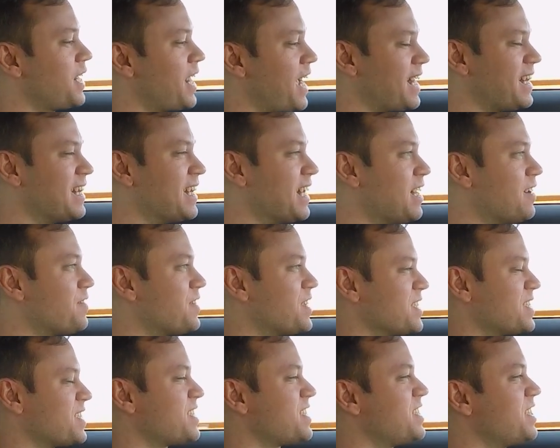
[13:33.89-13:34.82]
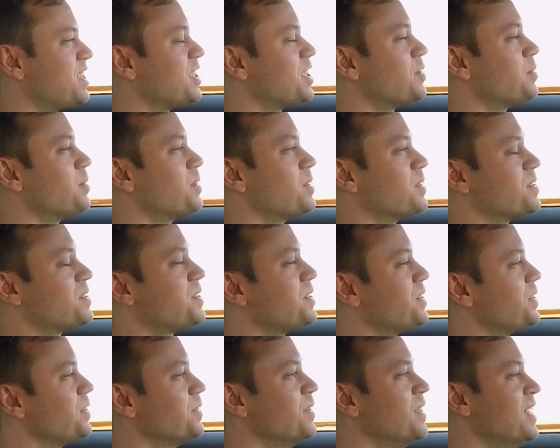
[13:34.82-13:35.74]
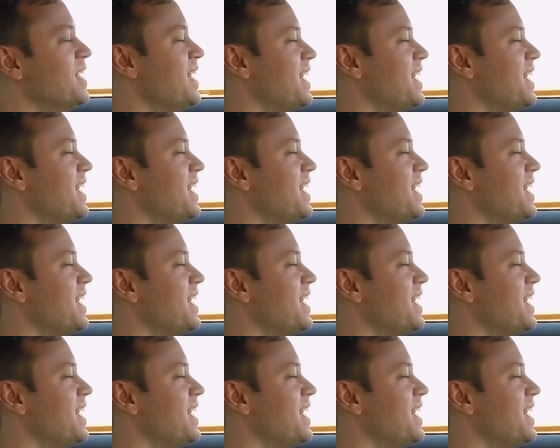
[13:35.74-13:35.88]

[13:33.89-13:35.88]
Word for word: I love this steering wheel too.